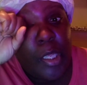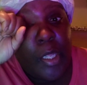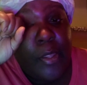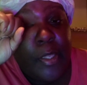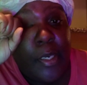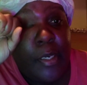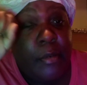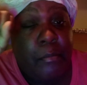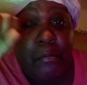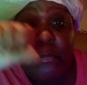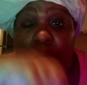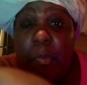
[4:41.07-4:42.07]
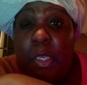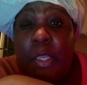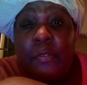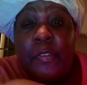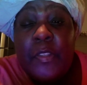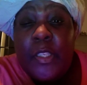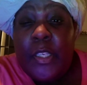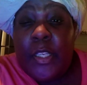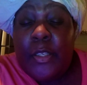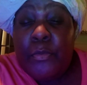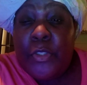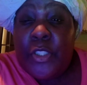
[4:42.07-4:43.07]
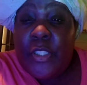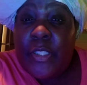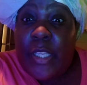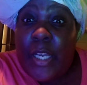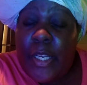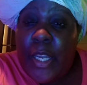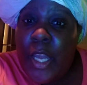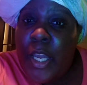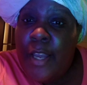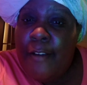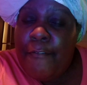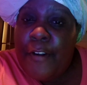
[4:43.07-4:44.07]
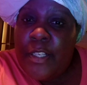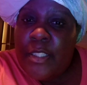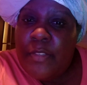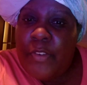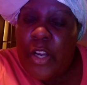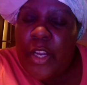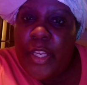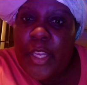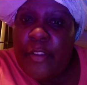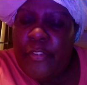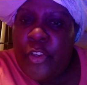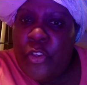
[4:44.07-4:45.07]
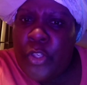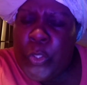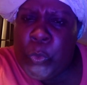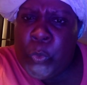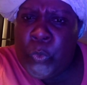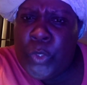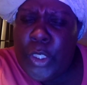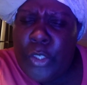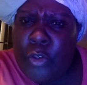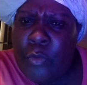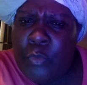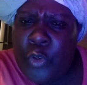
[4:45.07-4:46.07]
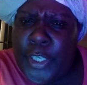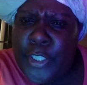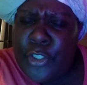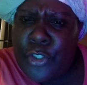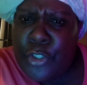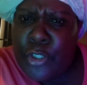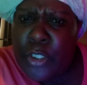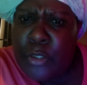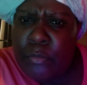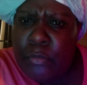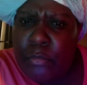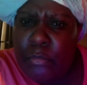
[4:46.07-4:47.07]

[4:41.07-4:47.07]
And then even then, it was just like, first of all, it gave no hold, no moisture,